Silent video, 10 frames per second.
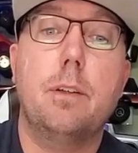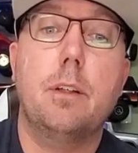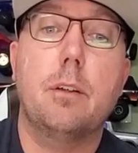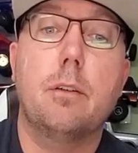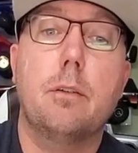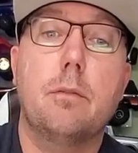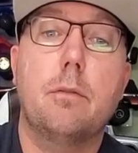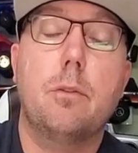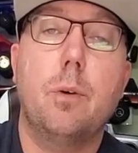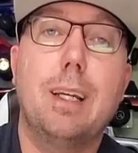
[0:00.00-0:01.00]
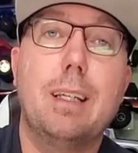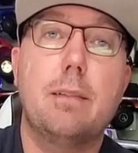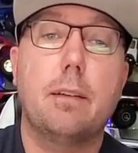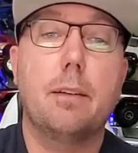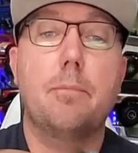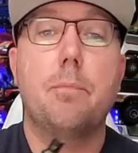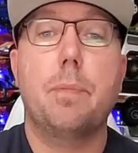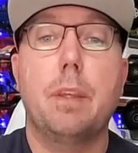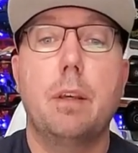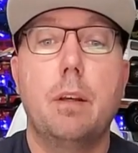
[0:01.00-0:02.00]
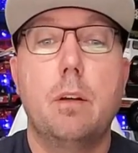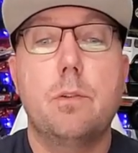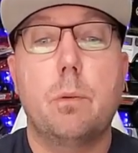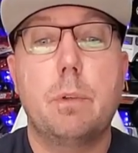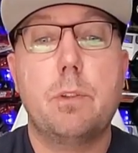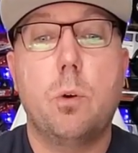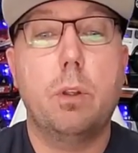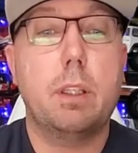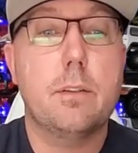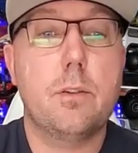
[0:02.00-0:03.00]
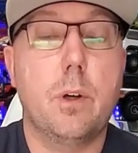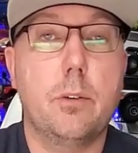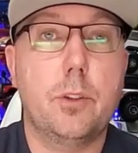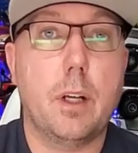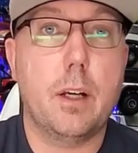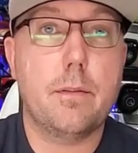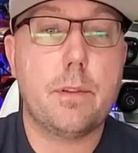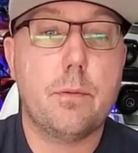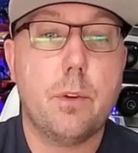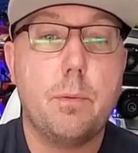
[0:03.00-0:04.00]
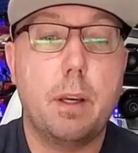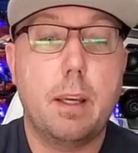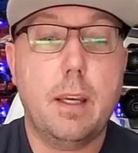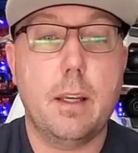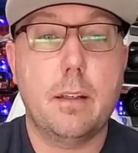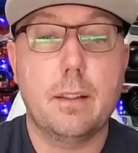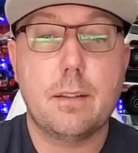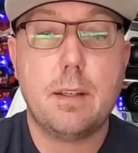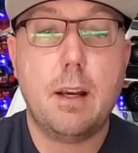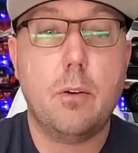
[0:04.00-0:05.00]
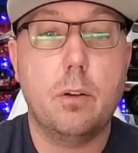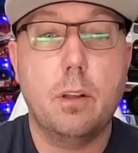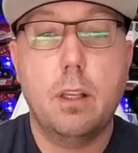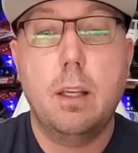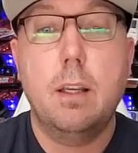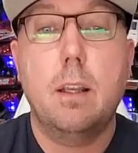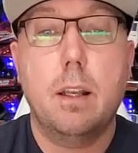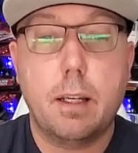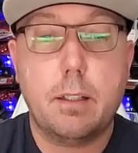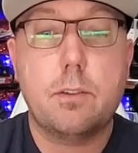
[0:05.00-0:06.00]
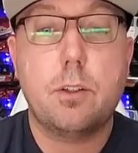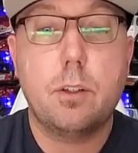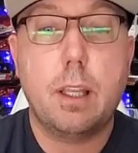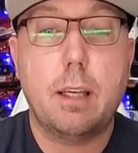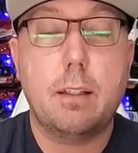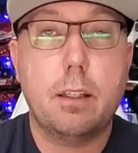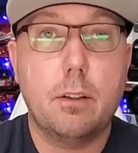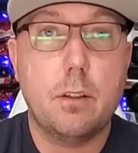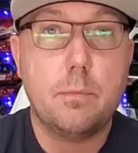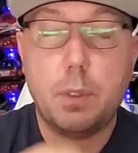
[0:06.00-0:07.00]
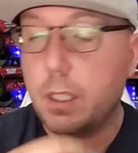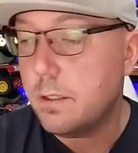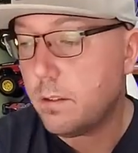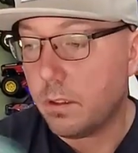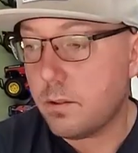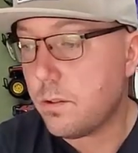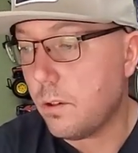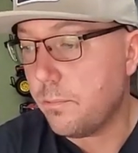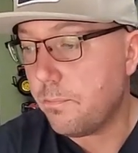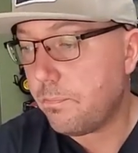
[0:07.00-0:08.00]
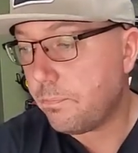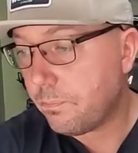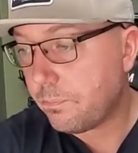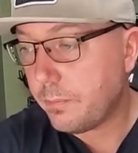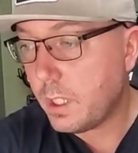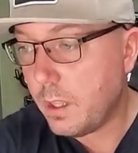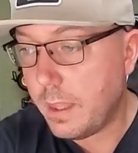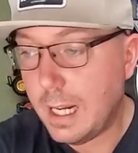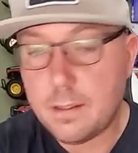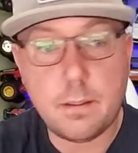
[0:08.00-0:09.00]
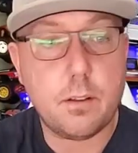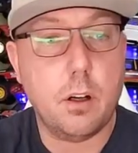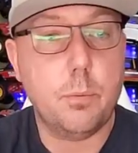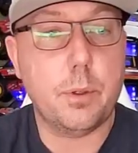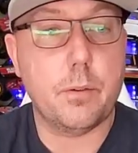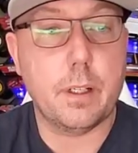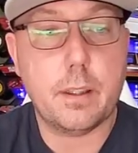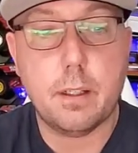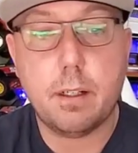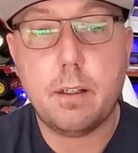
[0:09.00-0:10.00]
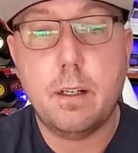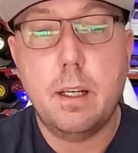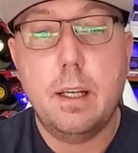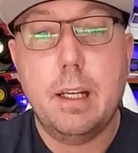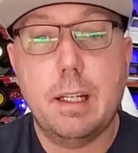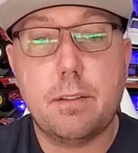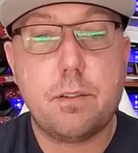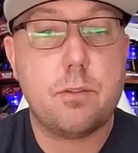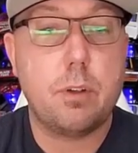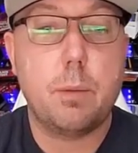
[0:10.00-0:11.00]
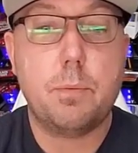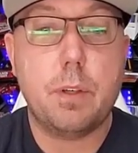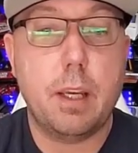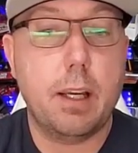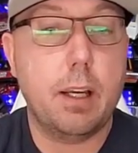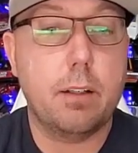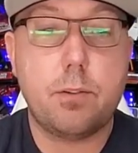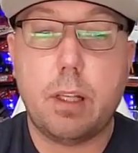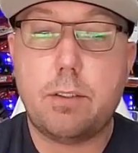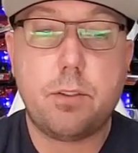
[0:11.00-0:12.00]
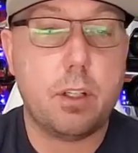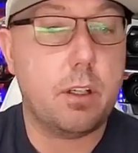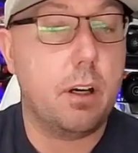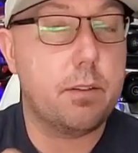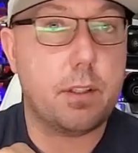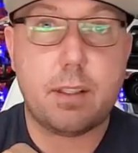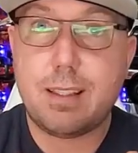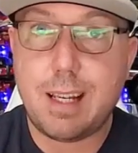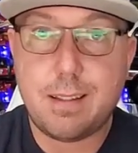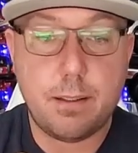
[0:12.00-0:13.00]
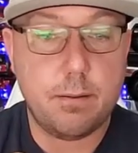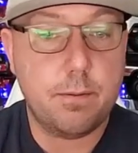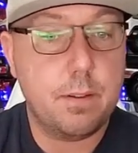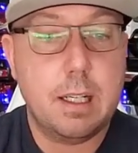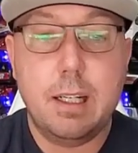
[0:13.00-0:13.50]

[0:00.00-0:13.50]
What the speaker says: gear quite easily. So I'm just holding the two out drives with my hand in this towel, and I can turn that gear diff pretty easily. So that's the culprit right there. It's stripped, and so that's just going to cause excessive,